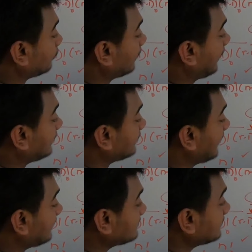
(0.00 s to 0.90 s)
you can write it
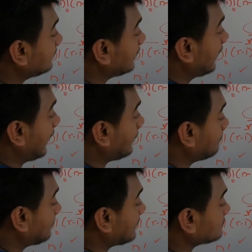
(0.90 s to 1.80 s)
as
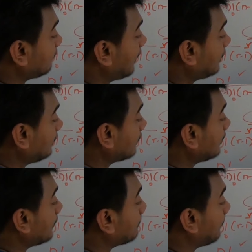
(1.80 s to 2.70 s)
n plus 1
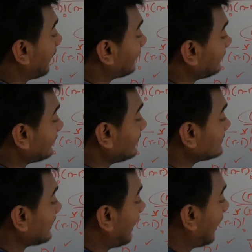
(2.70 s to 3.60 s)

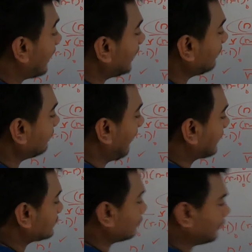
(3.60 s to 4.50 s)
minus R
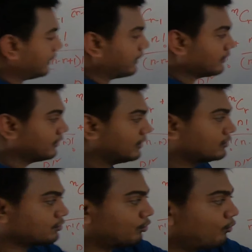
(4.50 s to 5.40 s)
factorial.
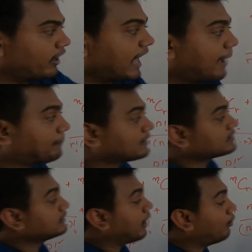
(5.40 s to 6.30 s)
So what
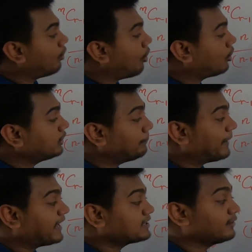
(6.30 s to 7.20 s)
happens now? All the
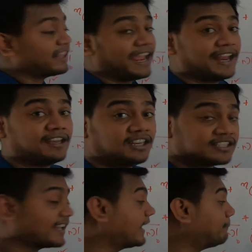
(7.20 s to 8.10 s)
place with n
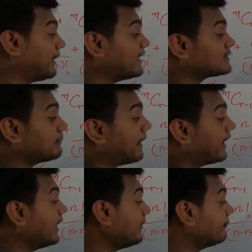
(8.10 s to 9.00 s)
is replaced
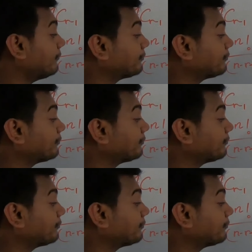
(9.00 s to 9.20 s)
by